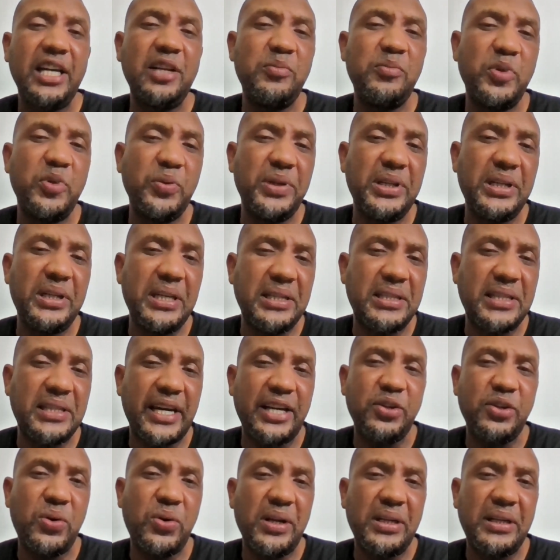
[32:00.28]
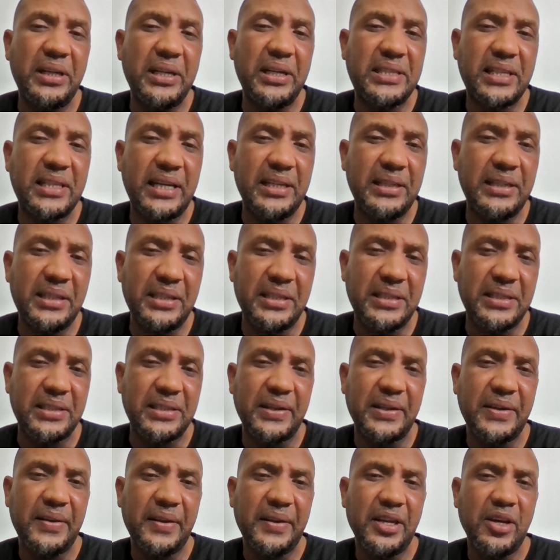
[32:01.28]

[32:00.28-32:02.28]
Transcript: help me with this. I don't understand this.